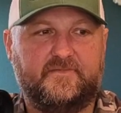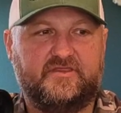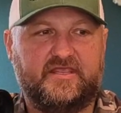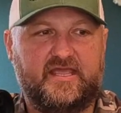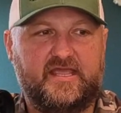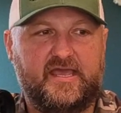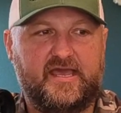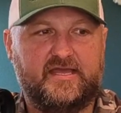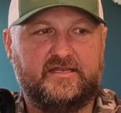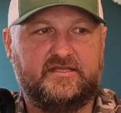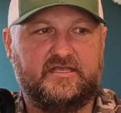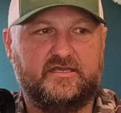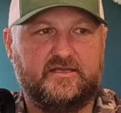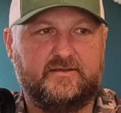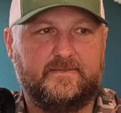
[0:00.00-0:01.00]
They had
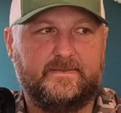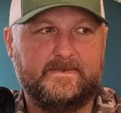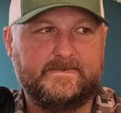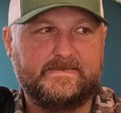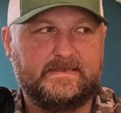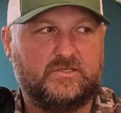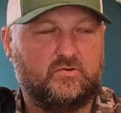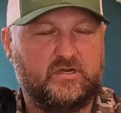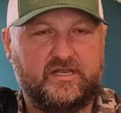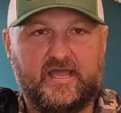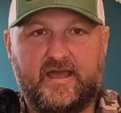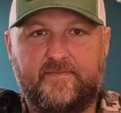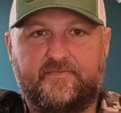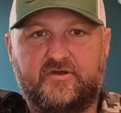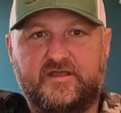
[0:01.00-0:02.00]
the one
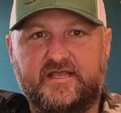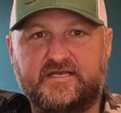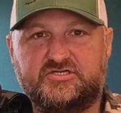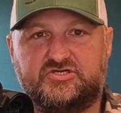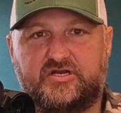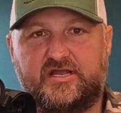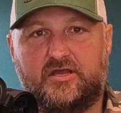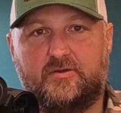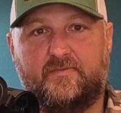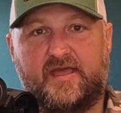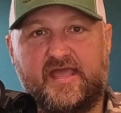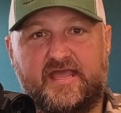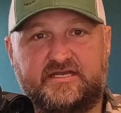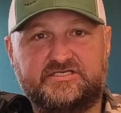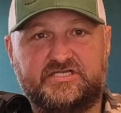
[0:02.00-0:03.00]
guy put yesterday on
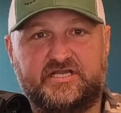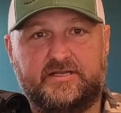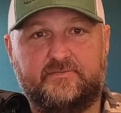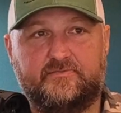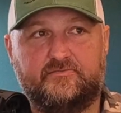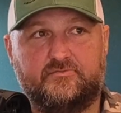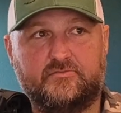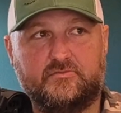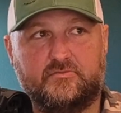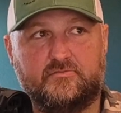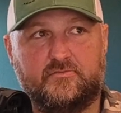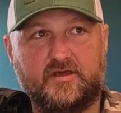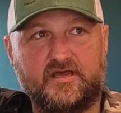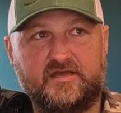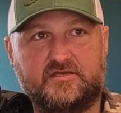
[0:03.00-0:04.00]
my AGM,
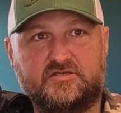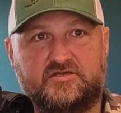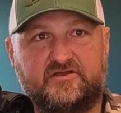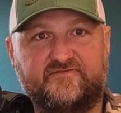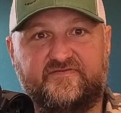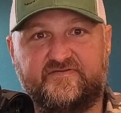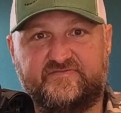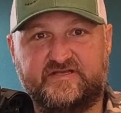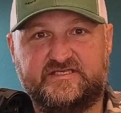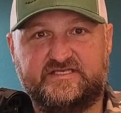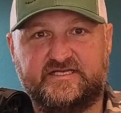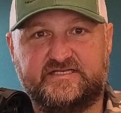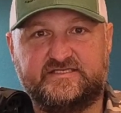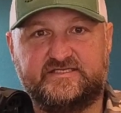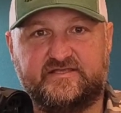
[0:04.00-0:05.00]
my
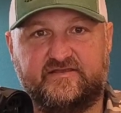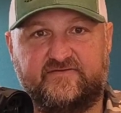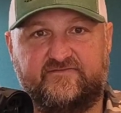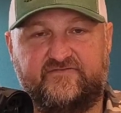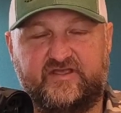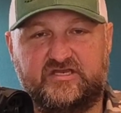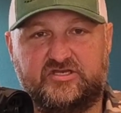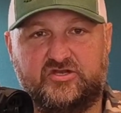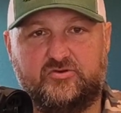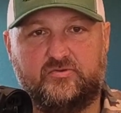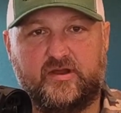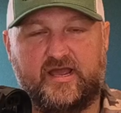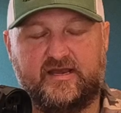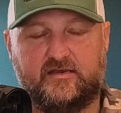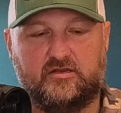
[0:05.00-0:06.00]
256, the V2
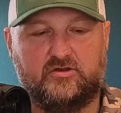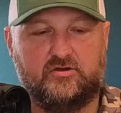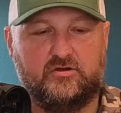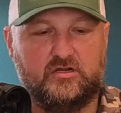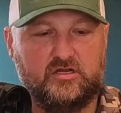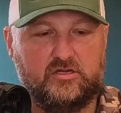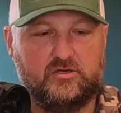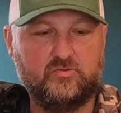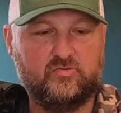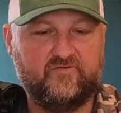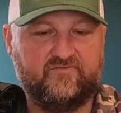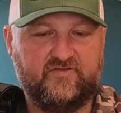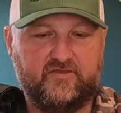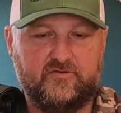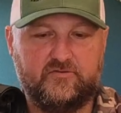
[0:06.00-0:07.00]
Rattler
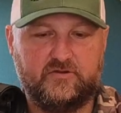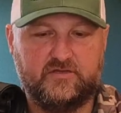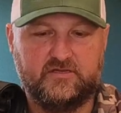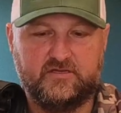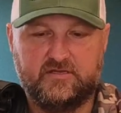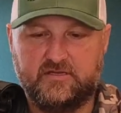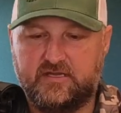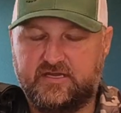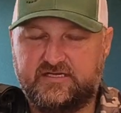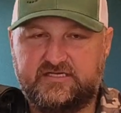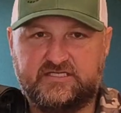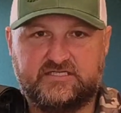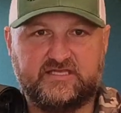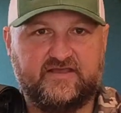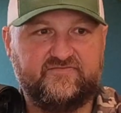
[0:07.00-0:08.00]
review. He
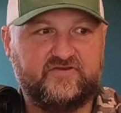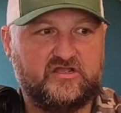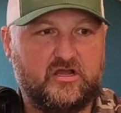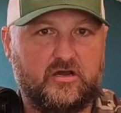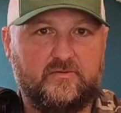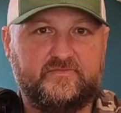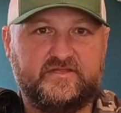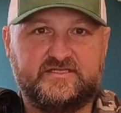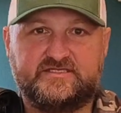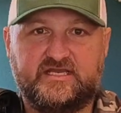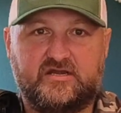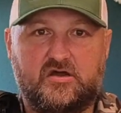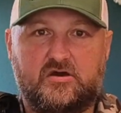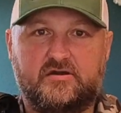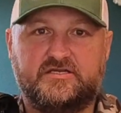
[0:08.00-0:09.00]
just left a comment that
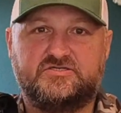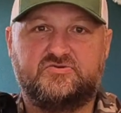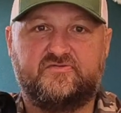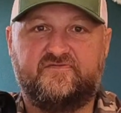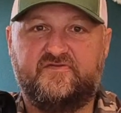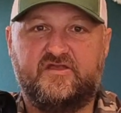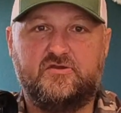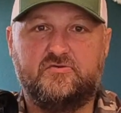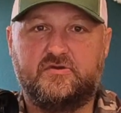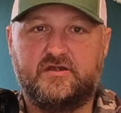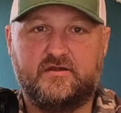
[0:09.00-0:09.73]
said honest review.